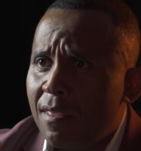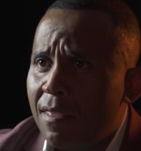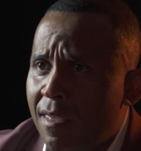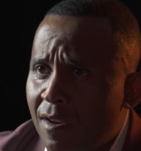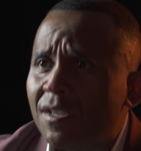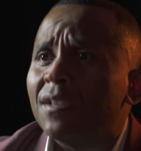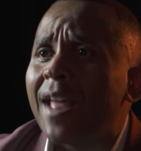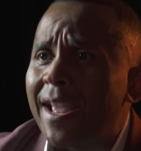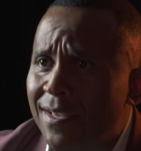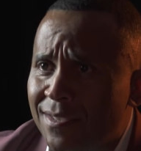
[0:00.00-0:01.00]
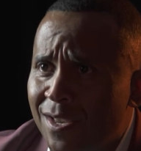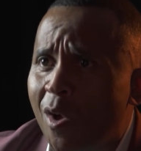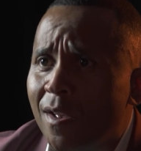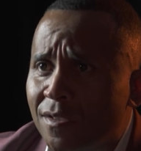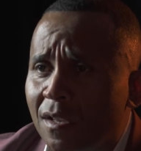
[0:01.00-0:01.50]
There's a legacy
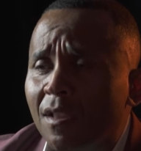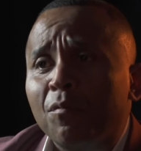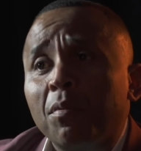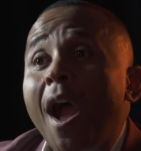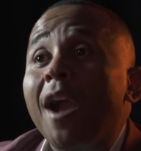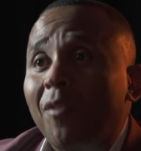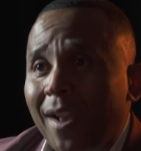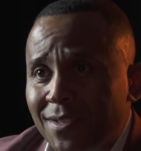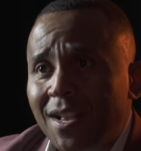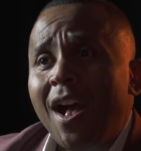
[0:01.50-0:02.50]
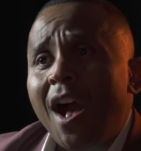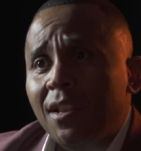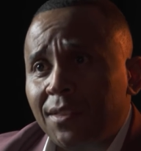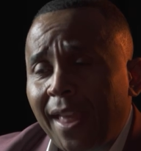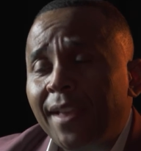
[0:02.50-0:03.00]
also of progress,
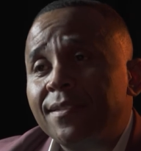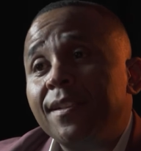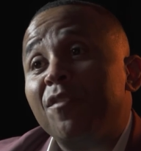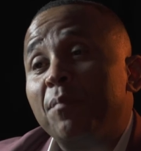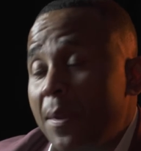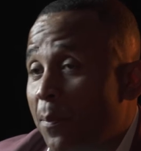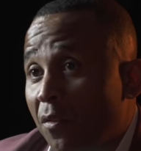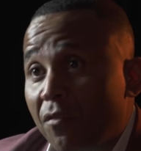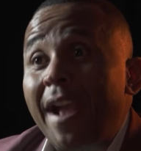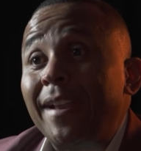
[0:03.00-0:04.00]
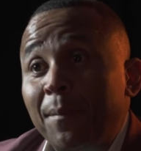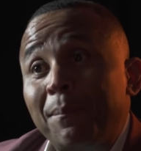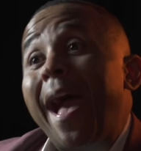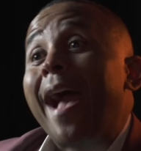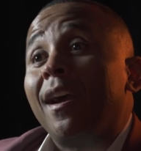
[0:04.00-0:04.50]
a legacy of people fighting
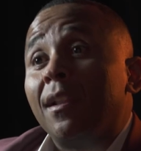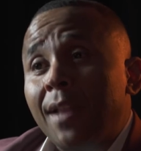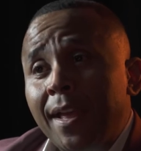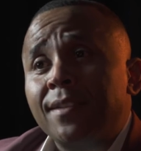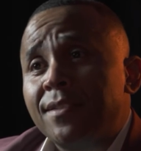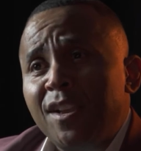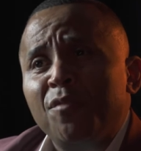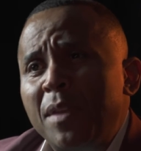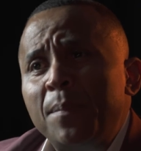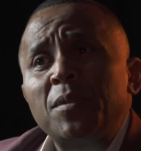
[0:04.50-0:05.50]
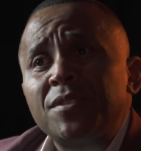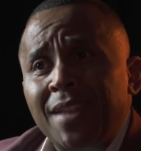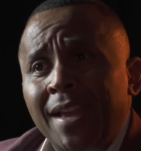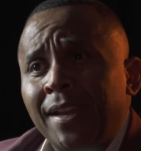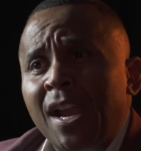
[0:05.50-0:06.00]
back, a legacy of people
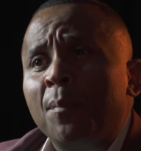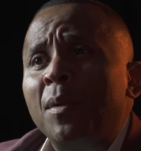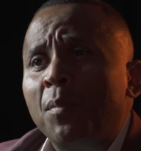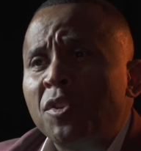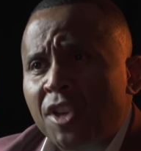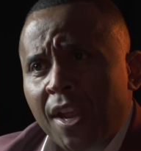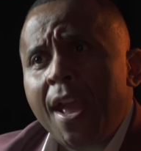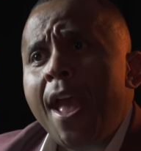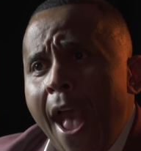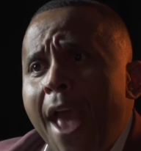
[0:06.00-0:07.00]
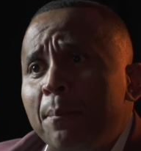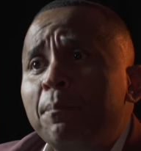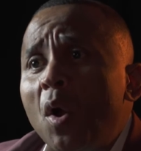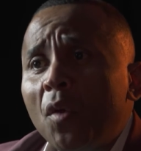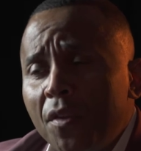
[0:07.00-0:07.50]
standing up and pushing. And
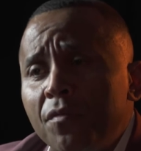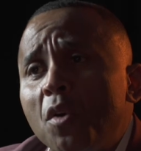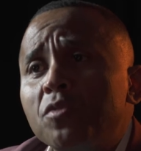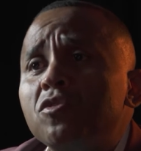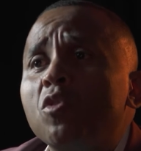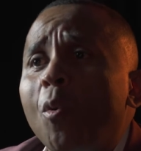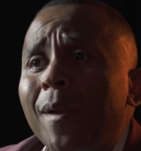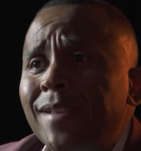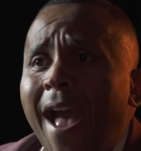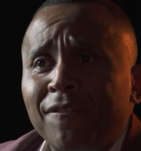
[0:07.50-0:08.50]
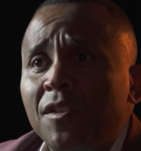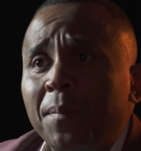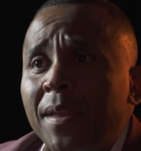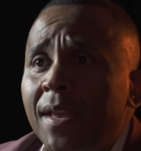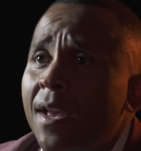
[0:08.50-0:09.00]
both of those stories have to
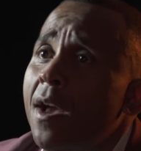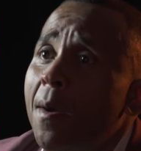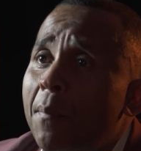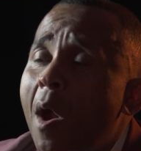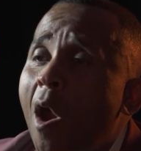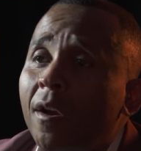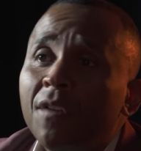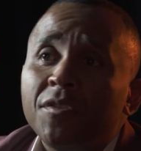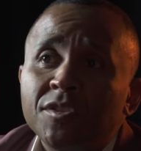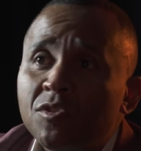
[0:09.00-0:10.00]
be part of the